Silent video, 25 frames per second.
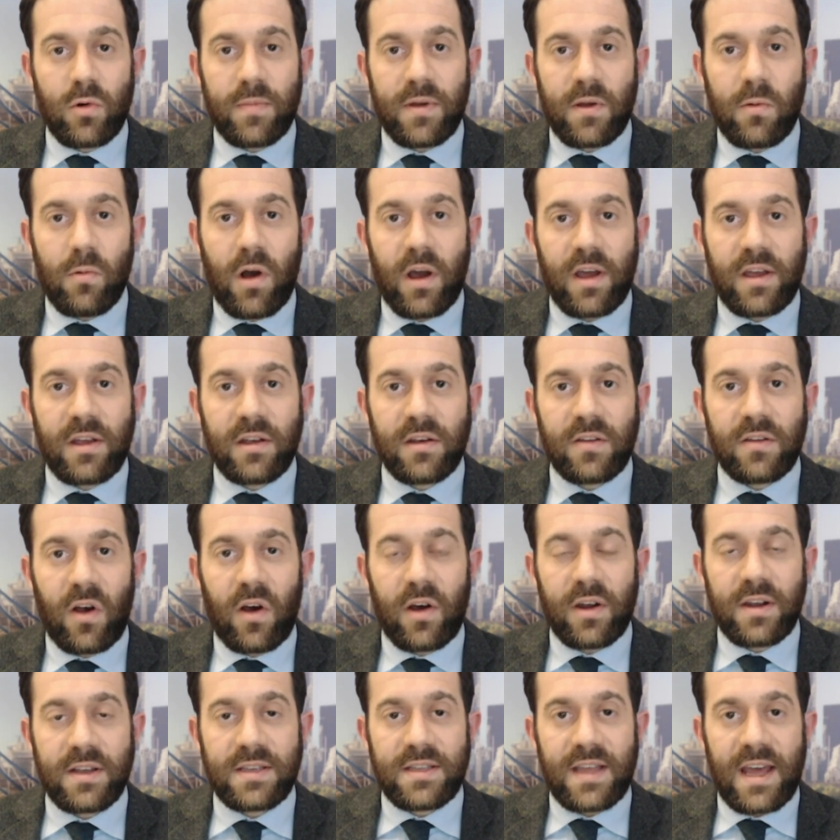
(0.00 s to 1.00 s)
will be working as
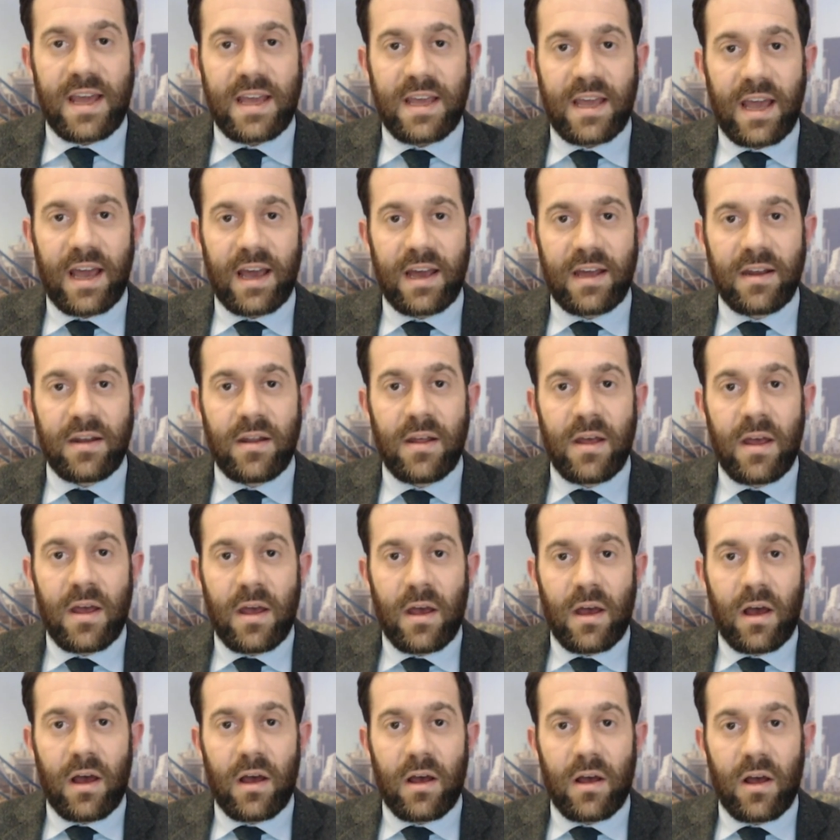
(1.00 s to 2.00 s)
hard as they can
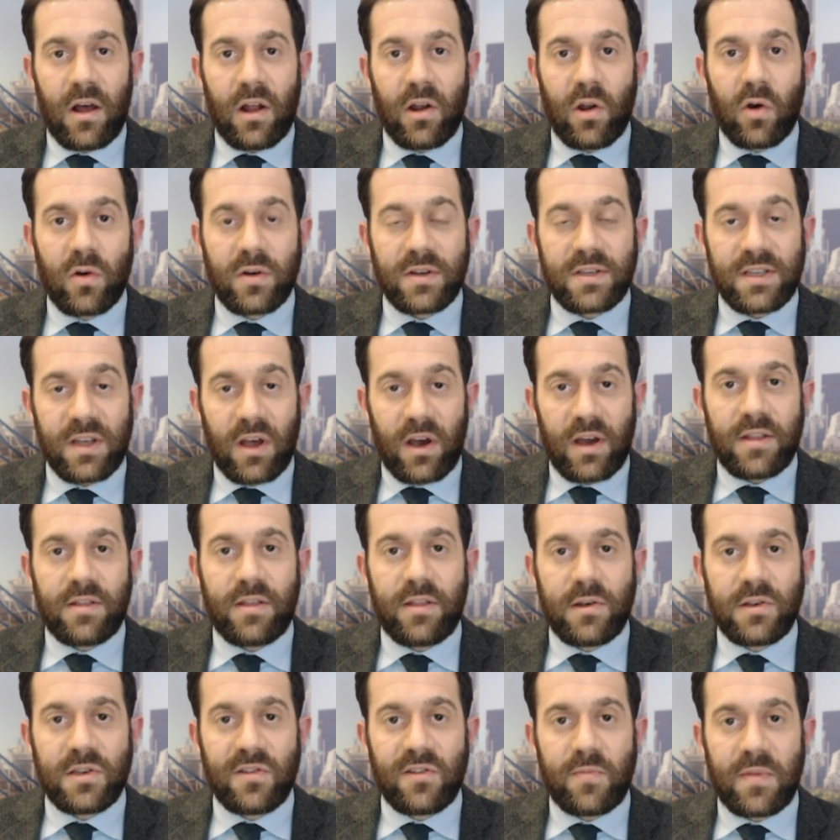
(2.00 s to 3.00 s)
alongside
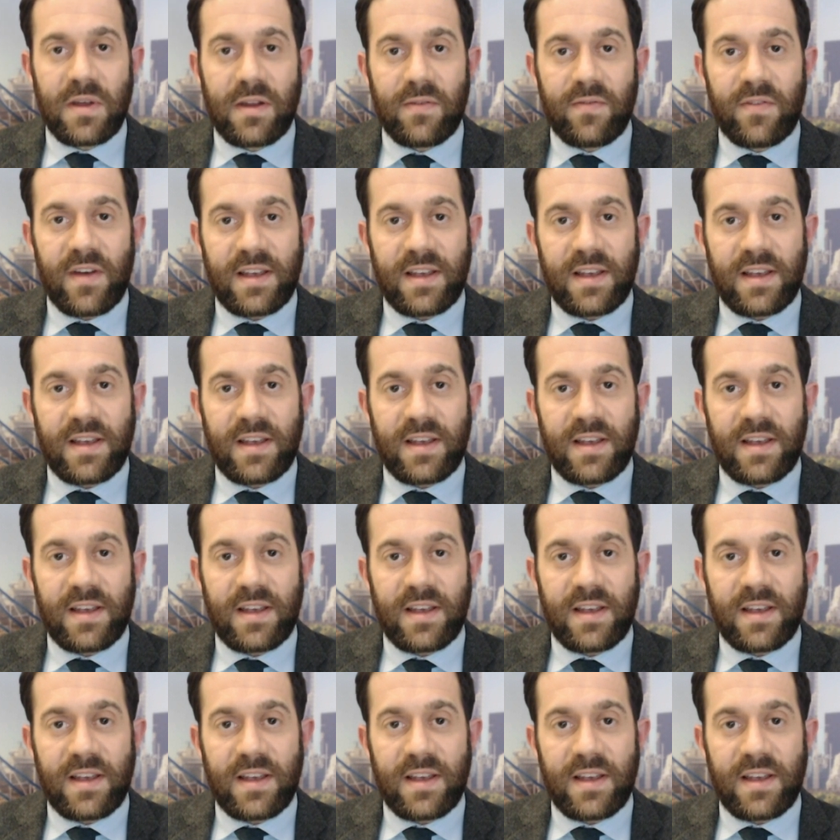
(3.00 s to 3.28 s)
those who've